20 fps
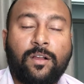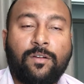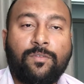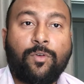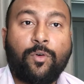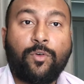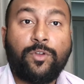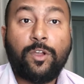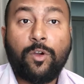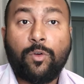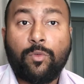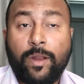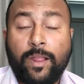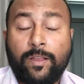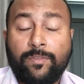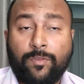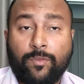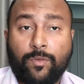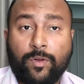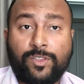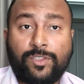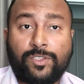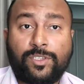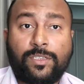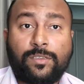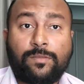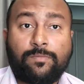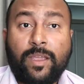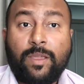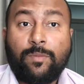For your
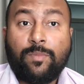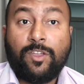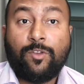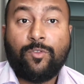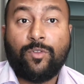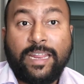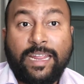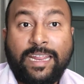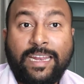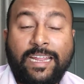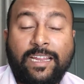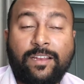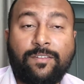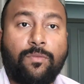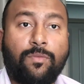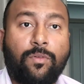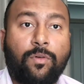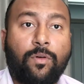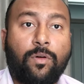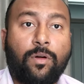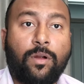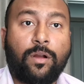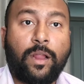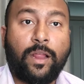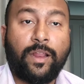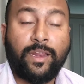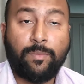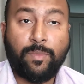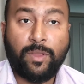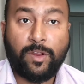references, maybe you need it for
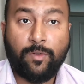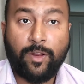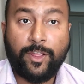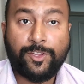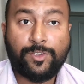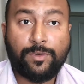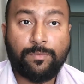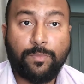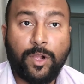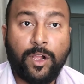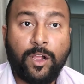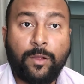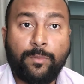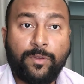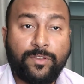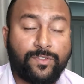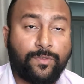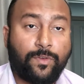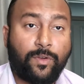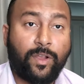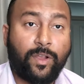an immigration purpose,